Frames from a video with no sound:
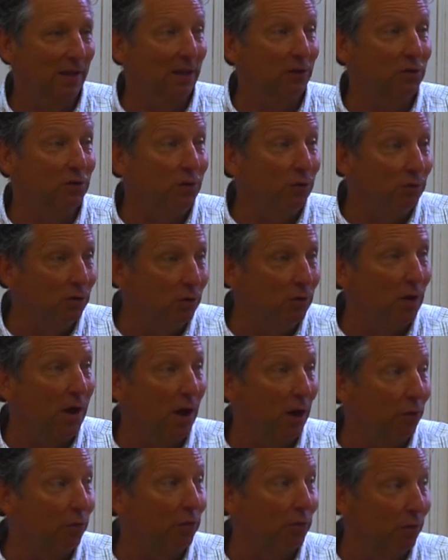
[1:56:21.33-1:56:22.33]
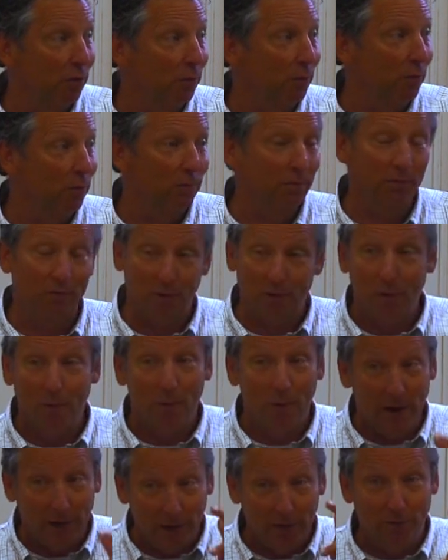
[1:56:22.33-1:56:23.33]
And Jews knew how to throw, throw
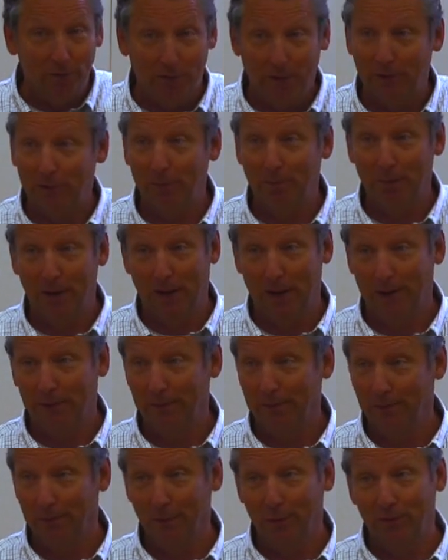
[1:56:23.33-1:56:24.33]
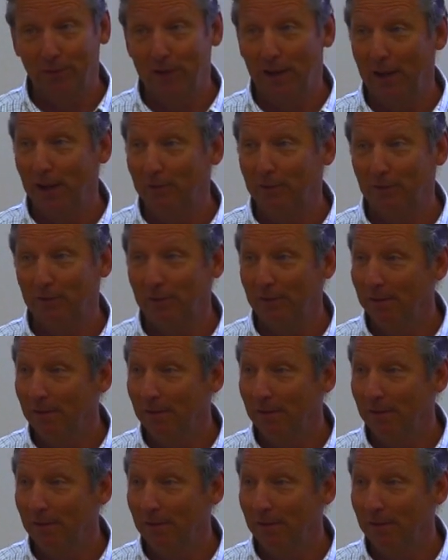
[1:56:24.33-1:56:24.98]
wedding feasts, man, in those days.